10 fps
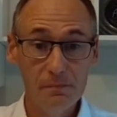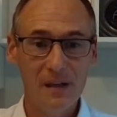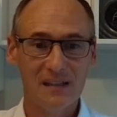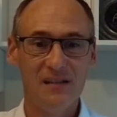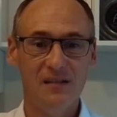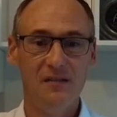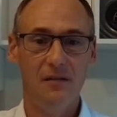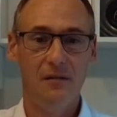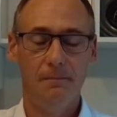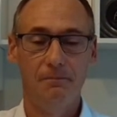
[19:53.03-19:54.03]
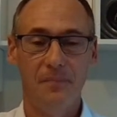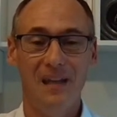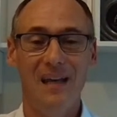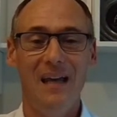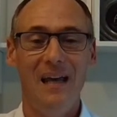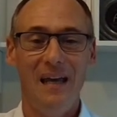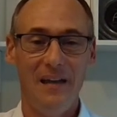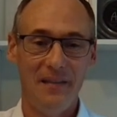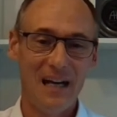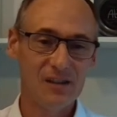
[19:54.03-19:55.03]
make things done.
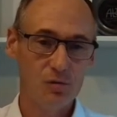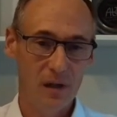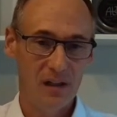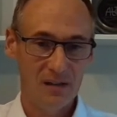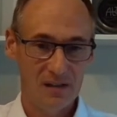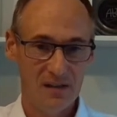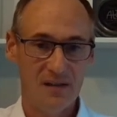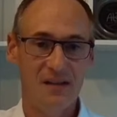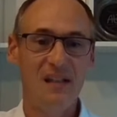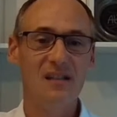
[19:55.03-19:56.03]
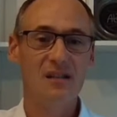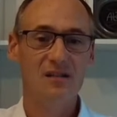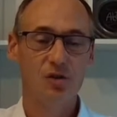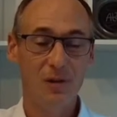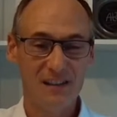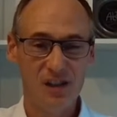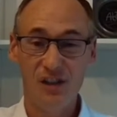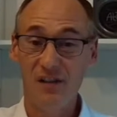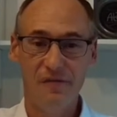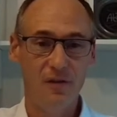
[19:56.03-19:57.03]
And that's where these
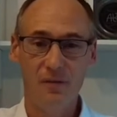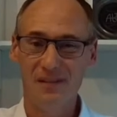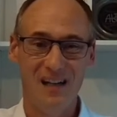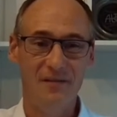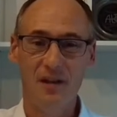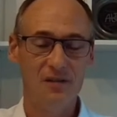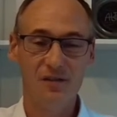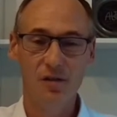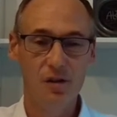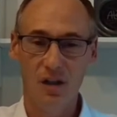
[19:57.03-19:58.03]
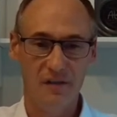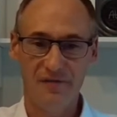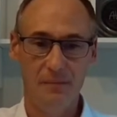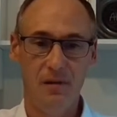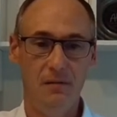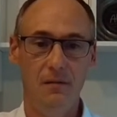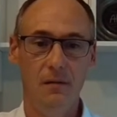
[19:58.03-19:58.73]
strategic firms are not so comfortable.